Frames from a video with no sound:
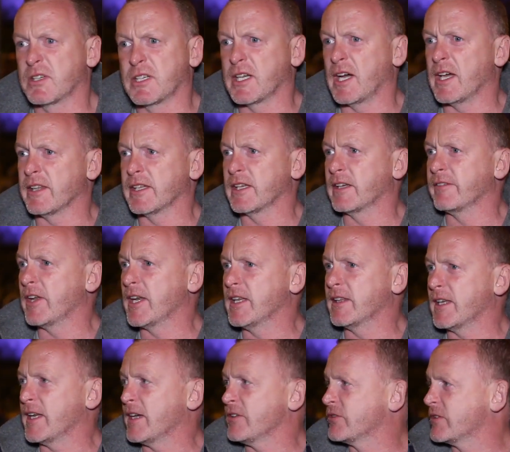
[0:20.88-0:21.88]
Can't think of
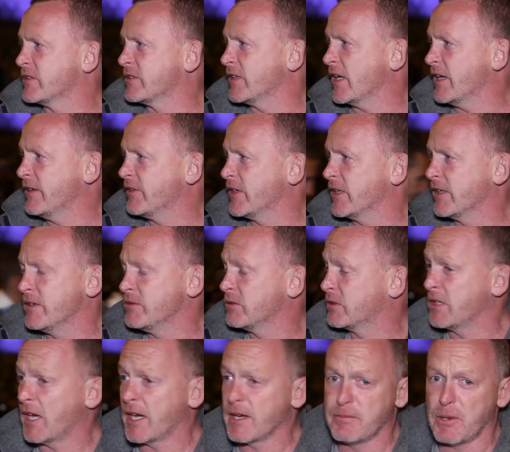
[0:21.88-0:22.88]
anything else to say, really. It was
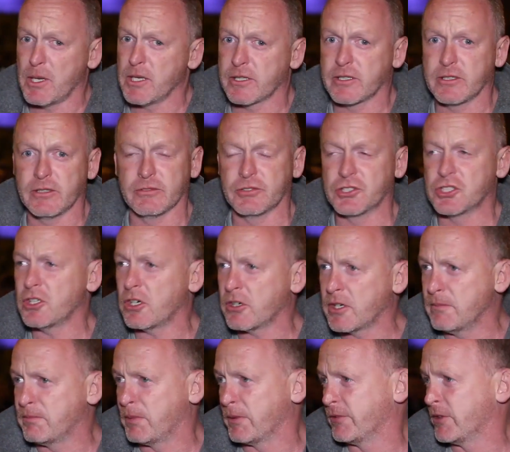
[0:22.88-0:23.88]
diabolical,
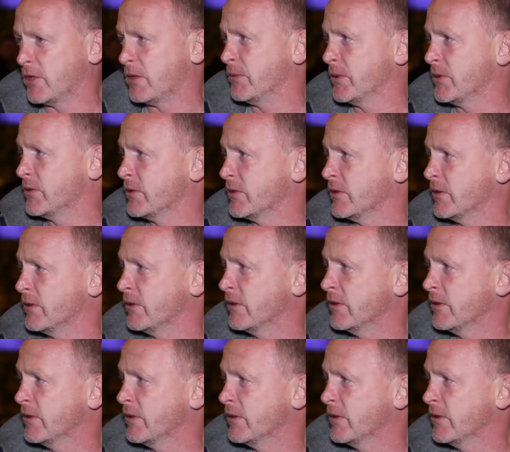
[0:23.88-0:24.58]
shocking performance. I